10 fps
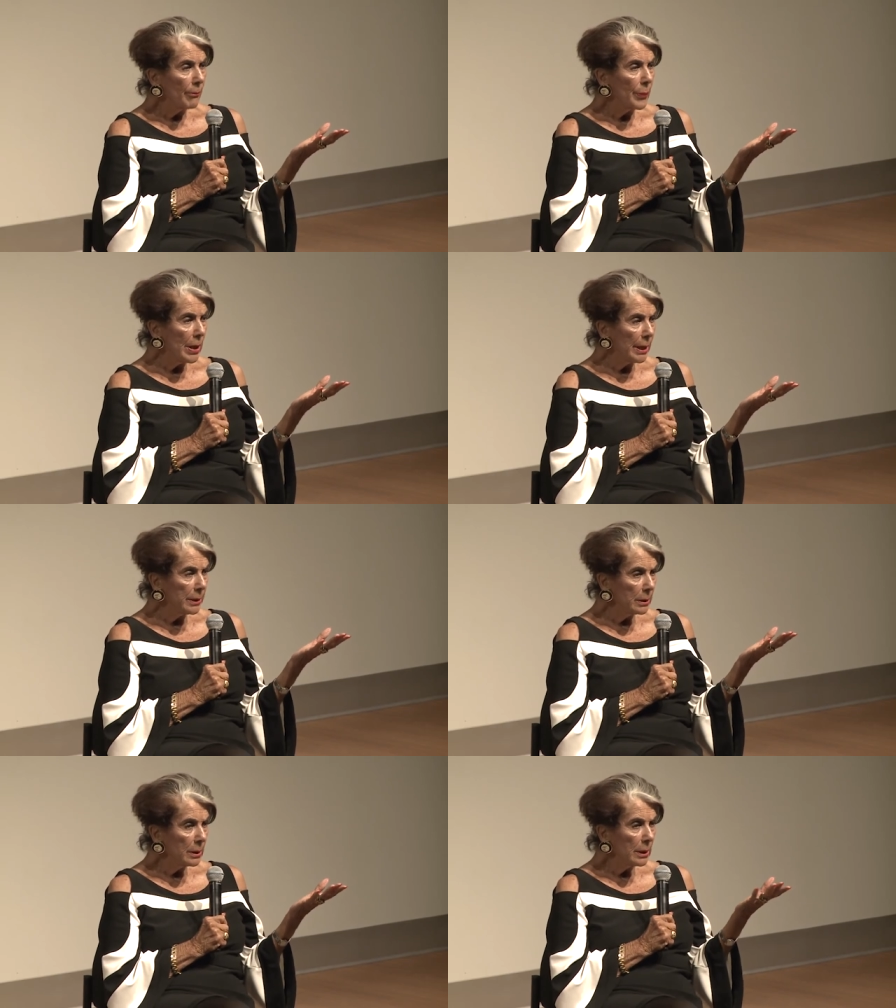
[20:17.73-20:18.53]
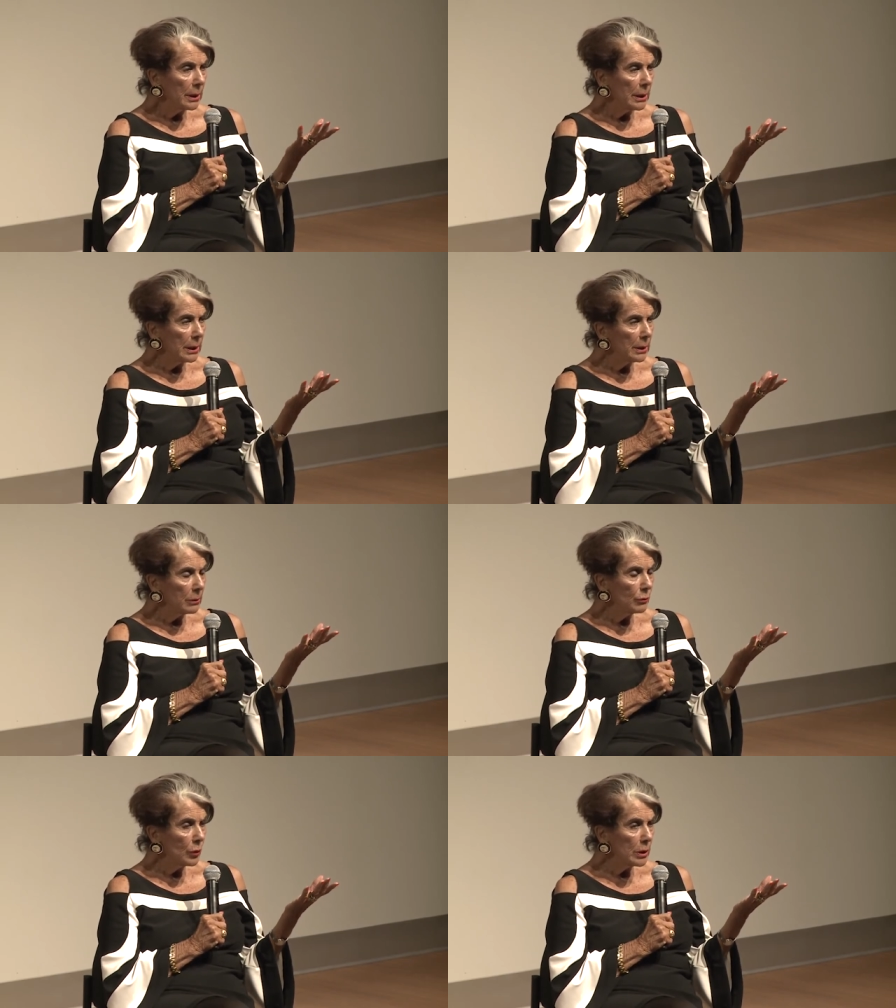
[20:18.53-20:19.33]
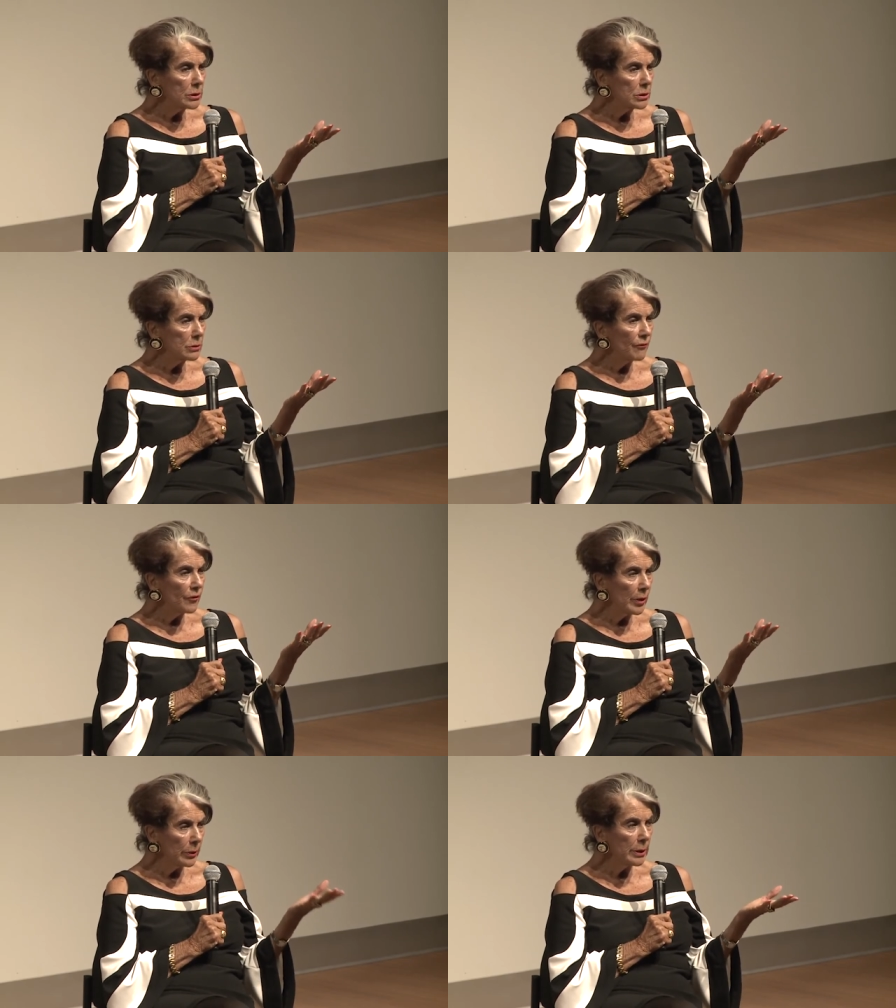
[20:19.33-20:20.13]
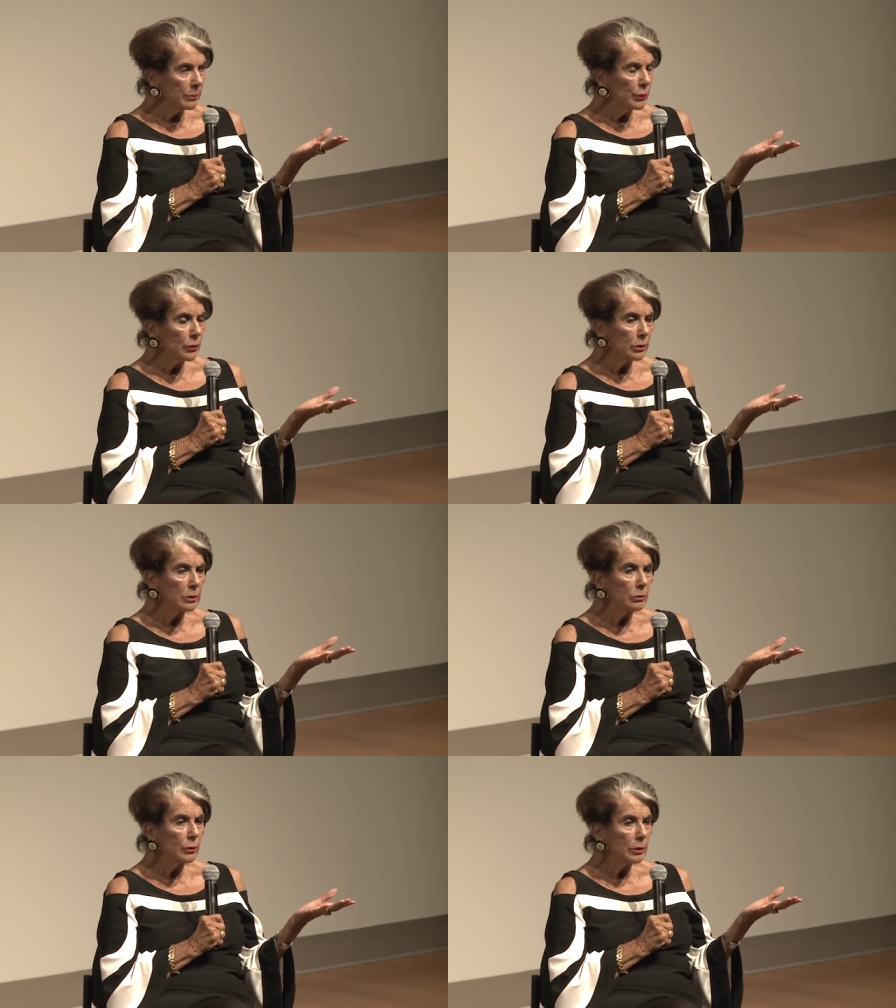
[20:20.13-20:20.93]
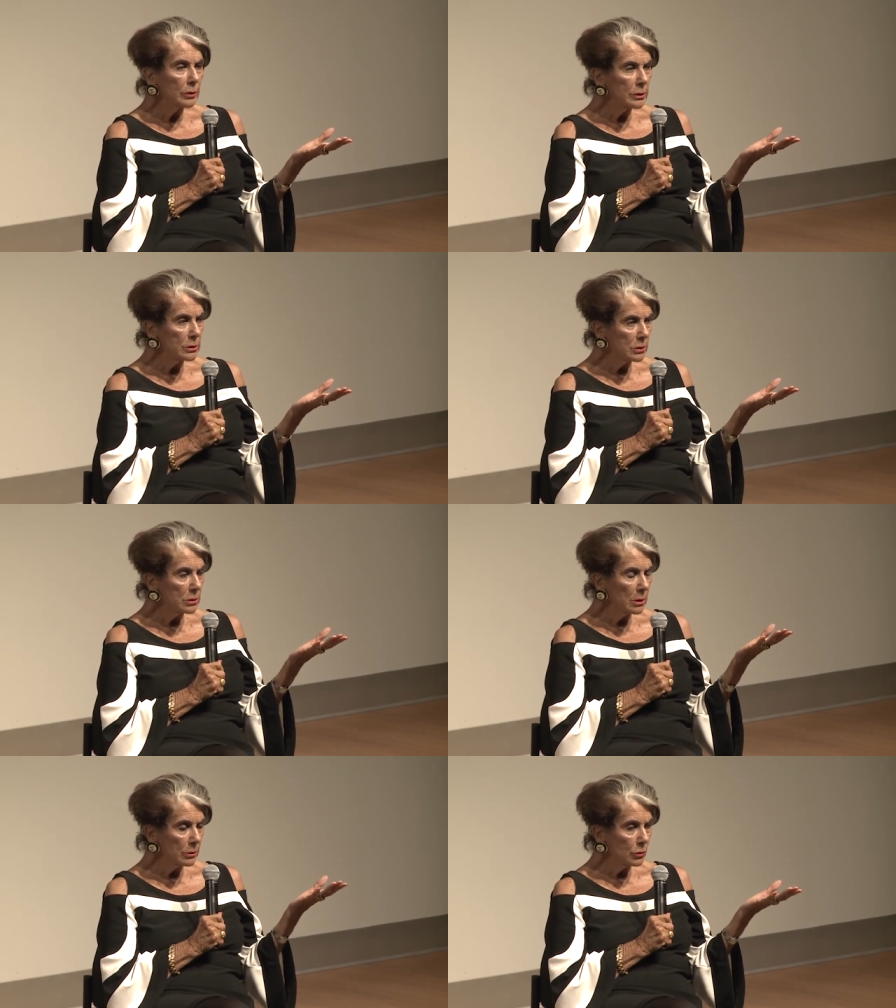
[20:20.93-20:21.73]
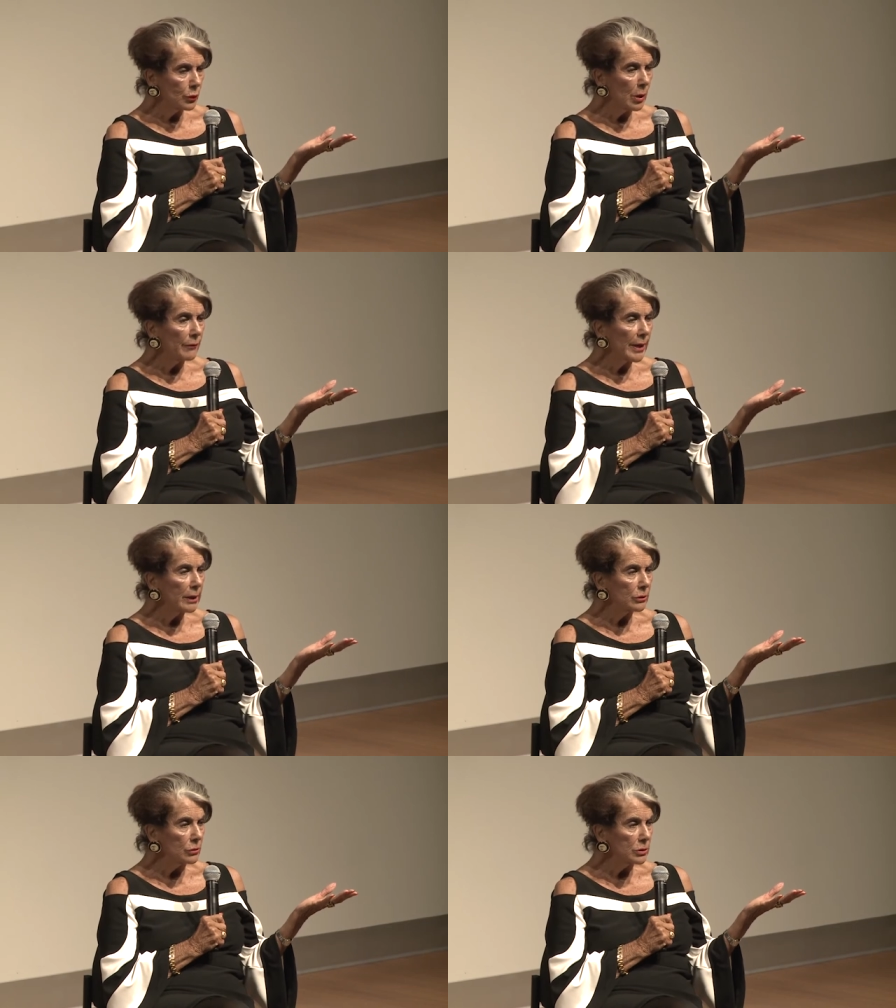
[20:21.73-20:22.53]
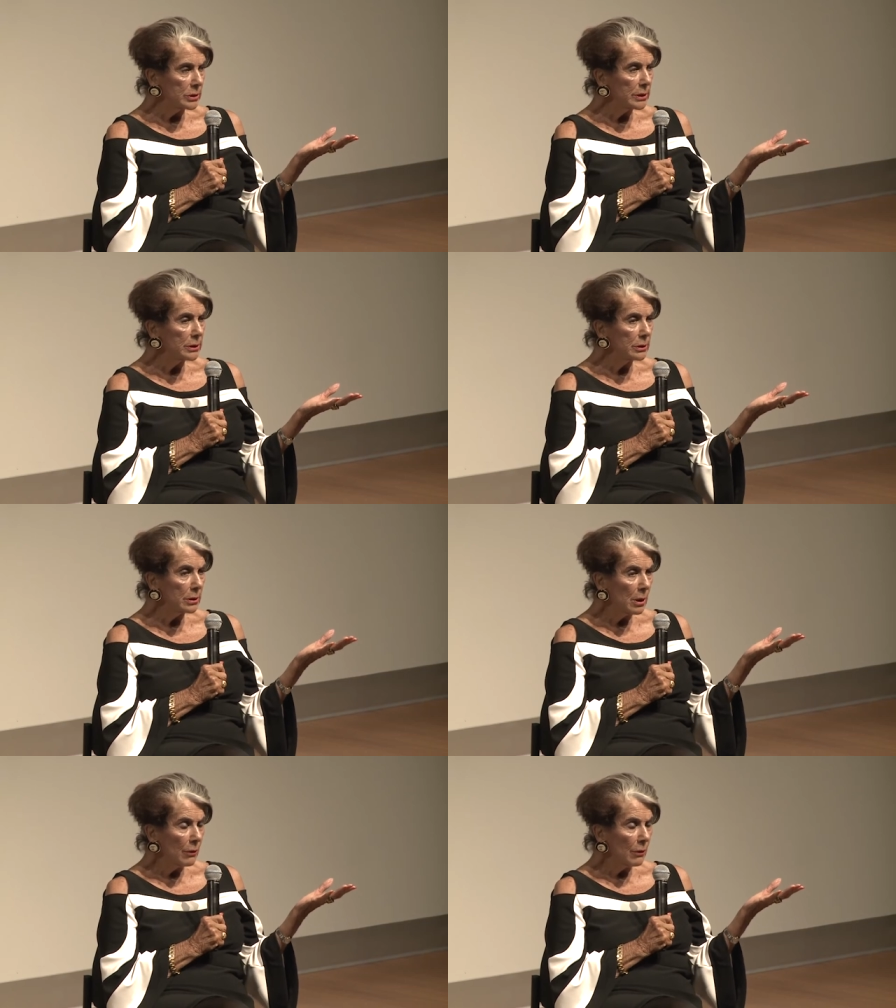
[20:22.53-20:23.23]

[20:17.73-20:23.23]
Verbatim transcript: But it was very important what these 12 actors did,